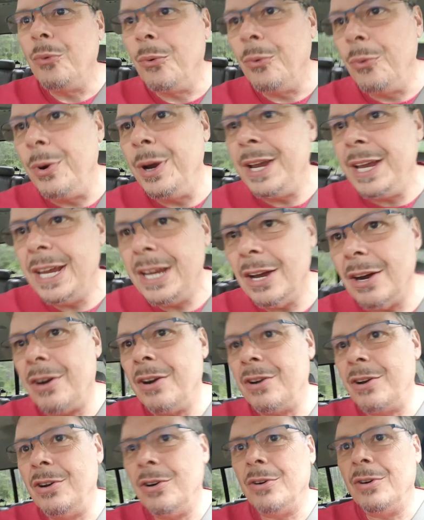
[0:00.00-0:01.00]
we
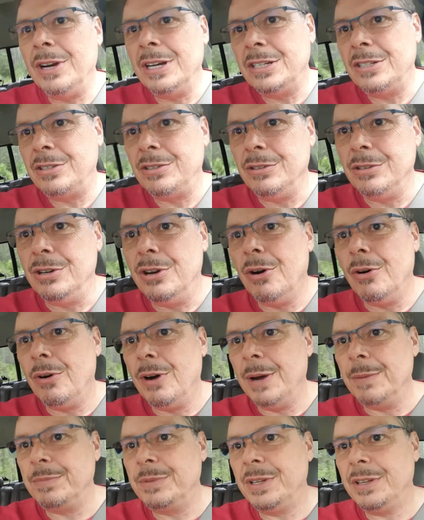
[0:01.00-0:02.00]
are going to go
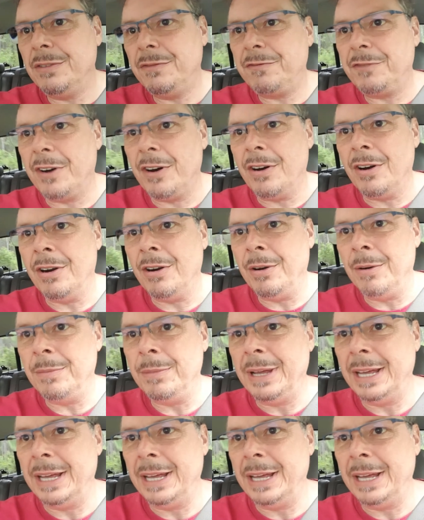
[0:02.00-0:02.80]
up to the farm